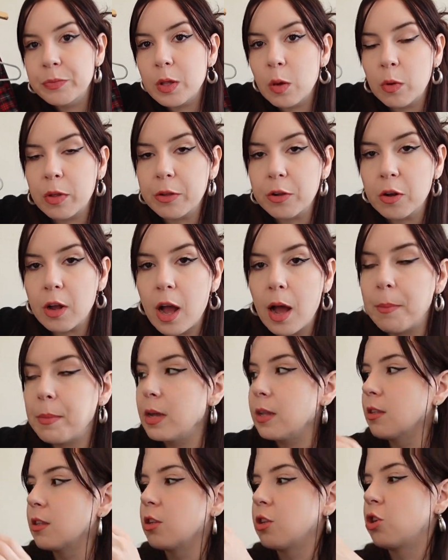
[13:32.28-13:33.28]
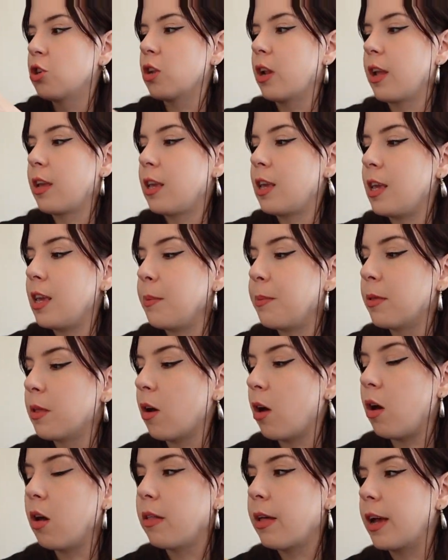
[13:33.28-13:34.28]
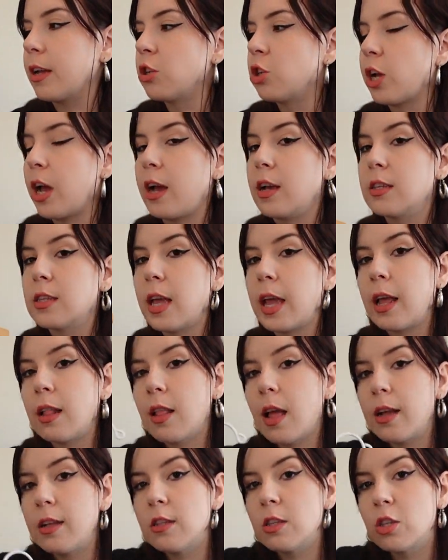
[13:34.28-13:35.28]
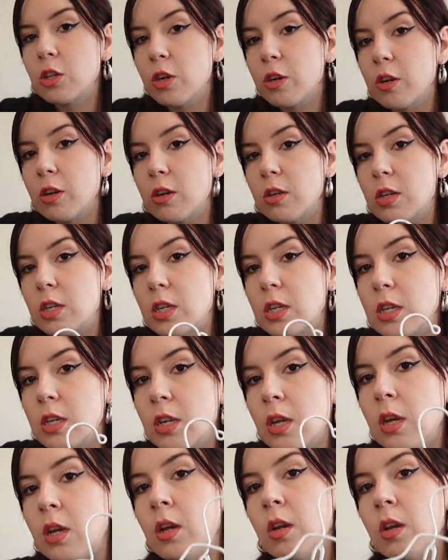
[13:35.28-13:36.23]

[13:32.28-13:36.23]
with your comments. Should I keep the All That Jazz A-line skirt